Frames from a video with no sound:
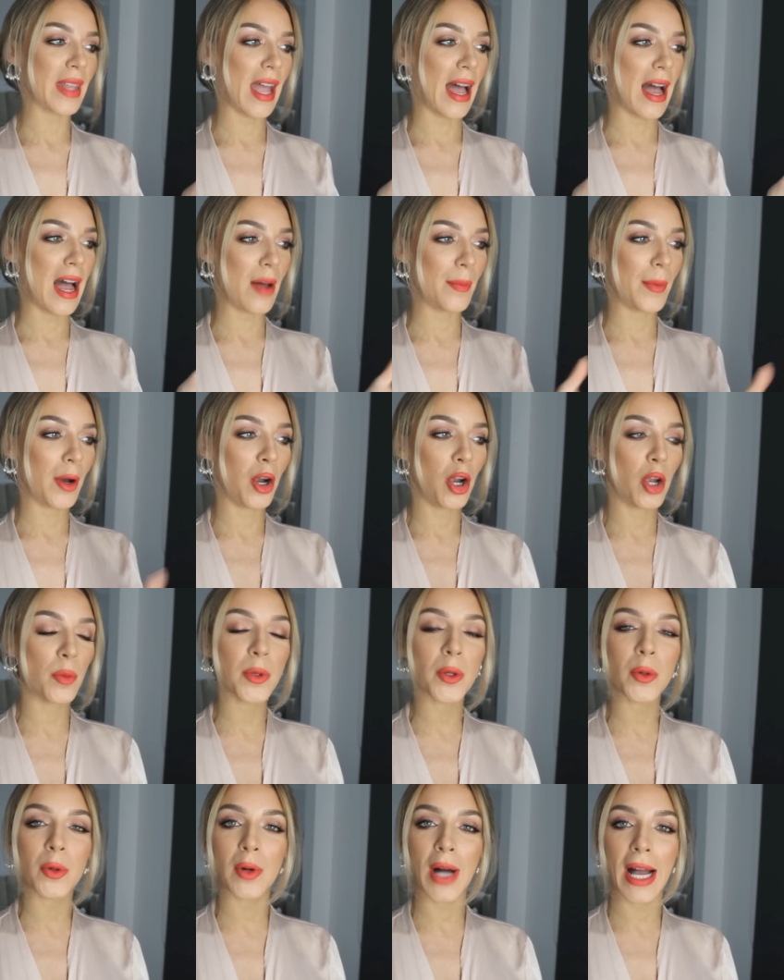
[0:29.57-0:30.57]
I hope
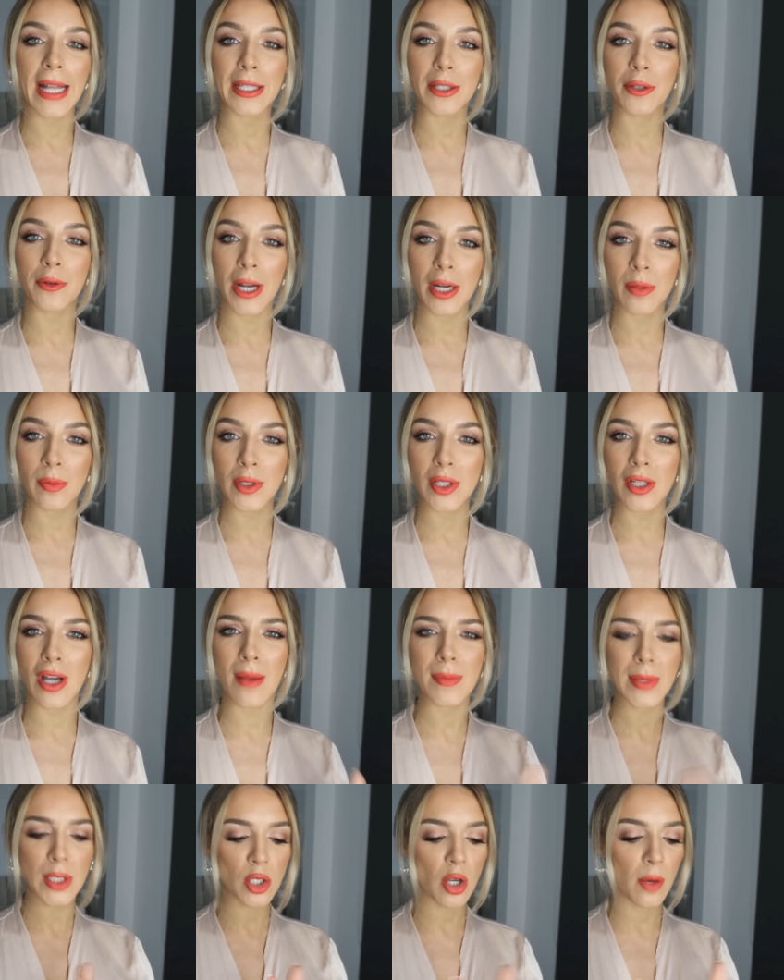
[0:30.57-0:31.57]
you all had an incredible
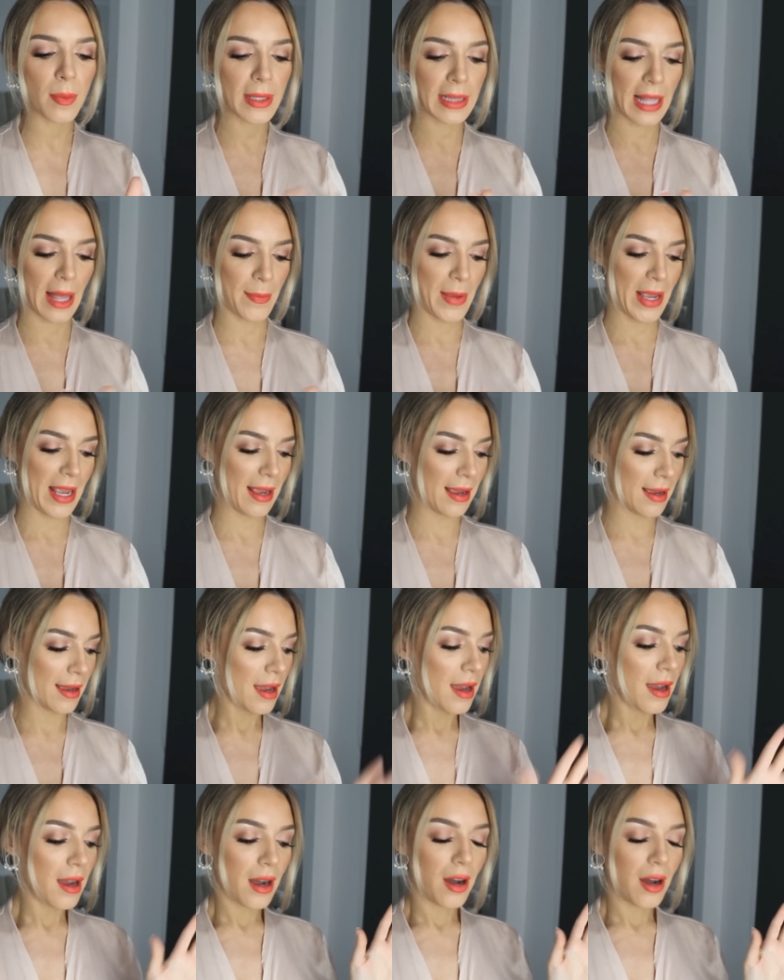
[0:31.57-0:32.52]
time. Stop clapping.